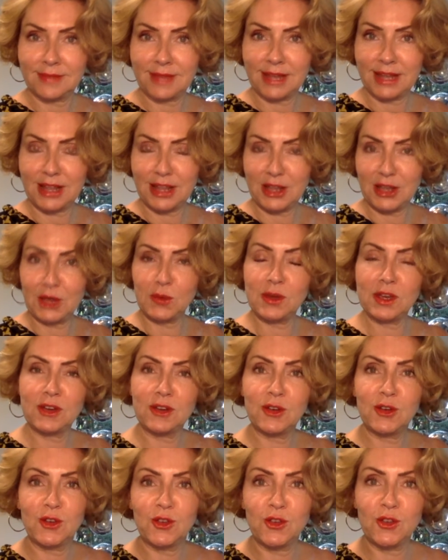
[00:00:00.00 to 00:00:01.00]
Hello, you
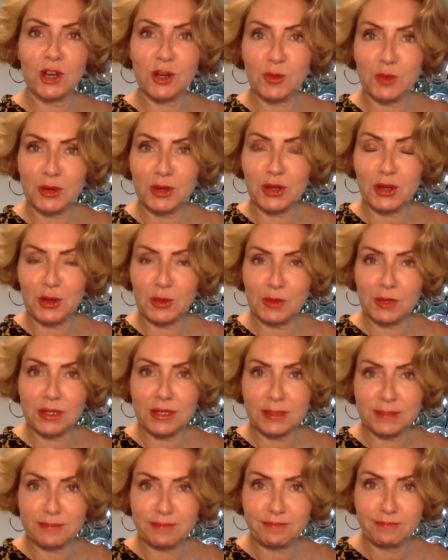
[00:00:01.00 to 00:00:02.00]
incredible
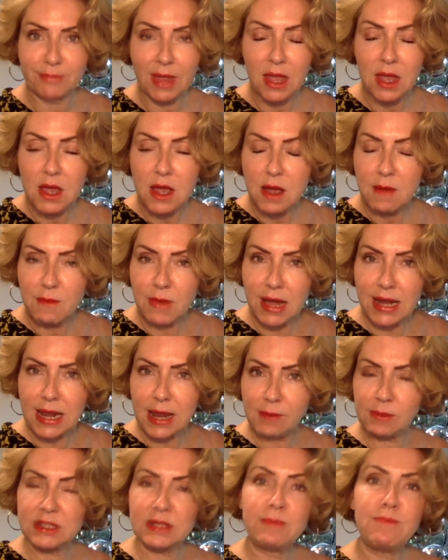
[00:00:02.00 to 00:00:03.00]
humans. My
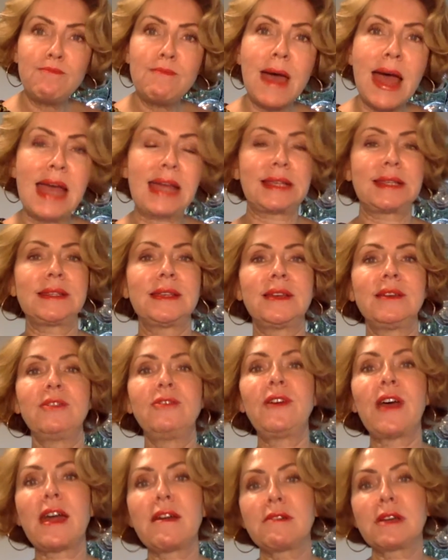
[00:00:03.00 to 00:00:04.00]
name is Maz
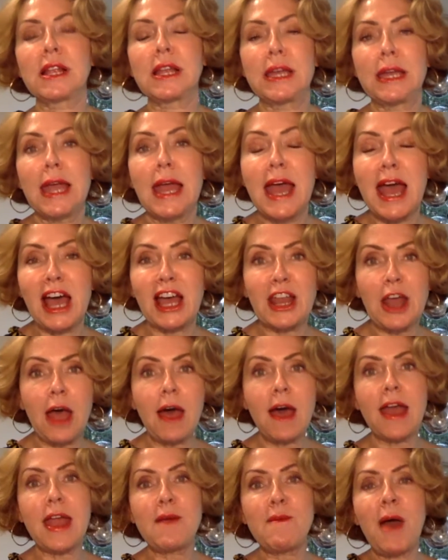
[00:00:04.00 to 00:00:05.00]
Farrelly, and
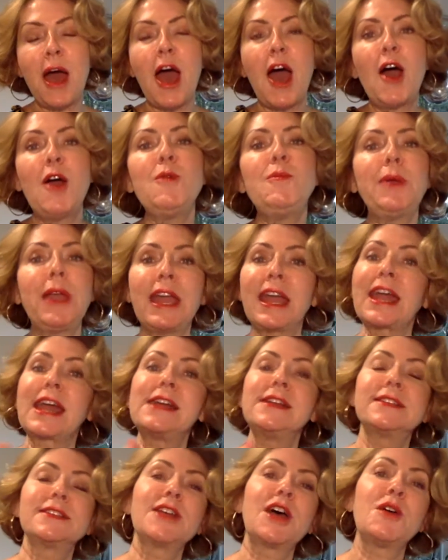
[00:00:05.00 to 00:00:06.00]
I am hoping
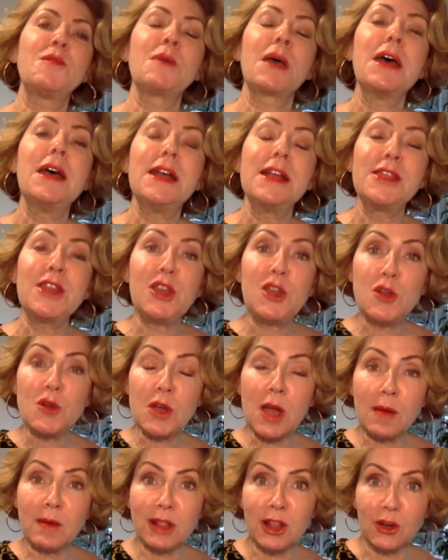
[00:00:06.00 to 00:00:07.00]
against hope that you
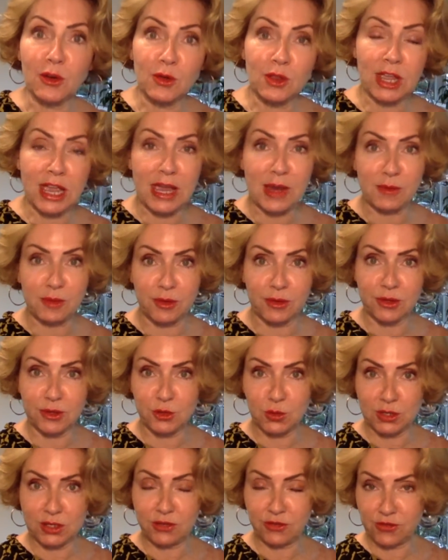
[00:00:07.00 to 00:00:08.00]
come along on April the
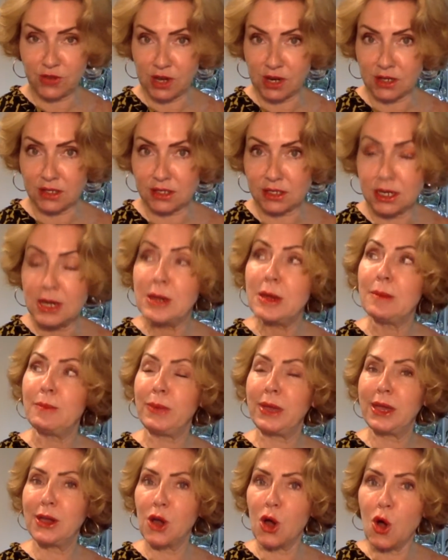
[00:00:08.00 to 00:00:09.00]
21st,
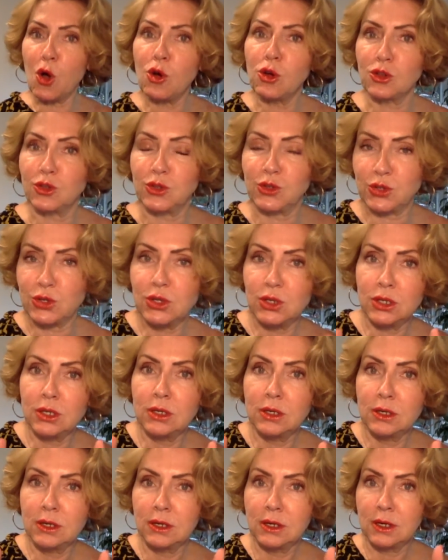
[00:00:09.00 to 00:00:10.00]
because
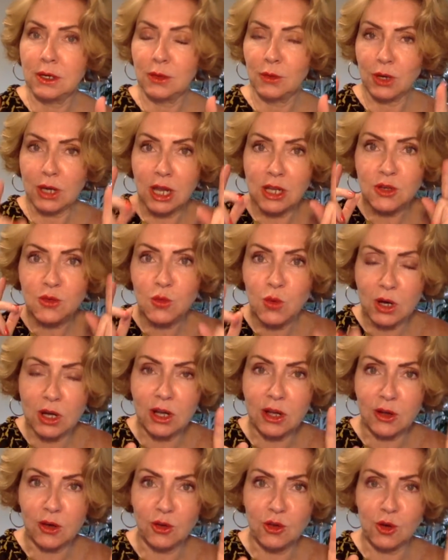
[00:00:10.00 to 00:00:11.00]
we're going to
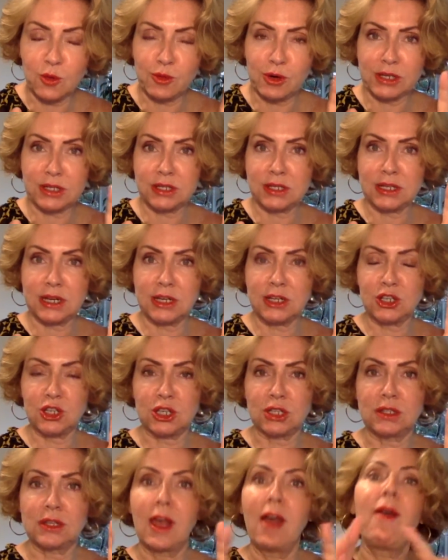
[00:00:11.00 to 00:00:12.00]
work on your
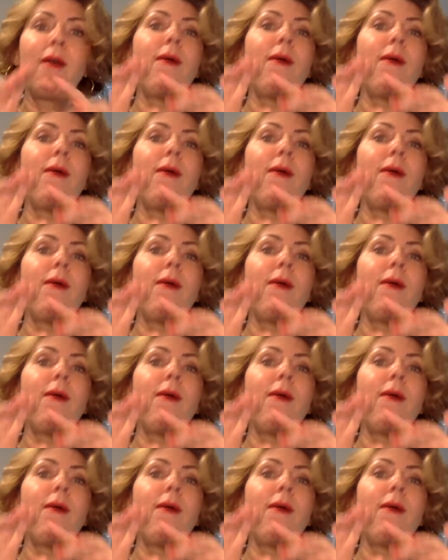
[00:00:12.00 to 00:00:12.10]
presentations.